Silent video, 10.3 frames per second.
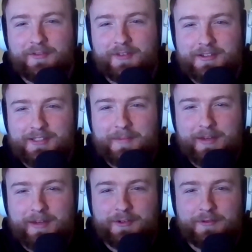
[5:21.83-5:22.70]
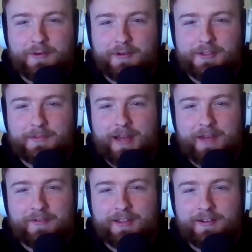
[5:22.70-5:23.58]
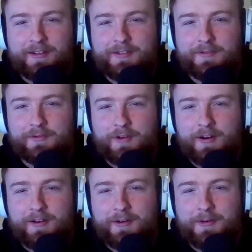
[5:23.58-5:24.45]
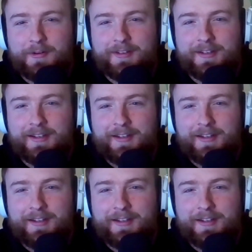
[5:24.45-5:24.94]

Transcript: first team manager of Wroxham and having the likes of Grant Holt and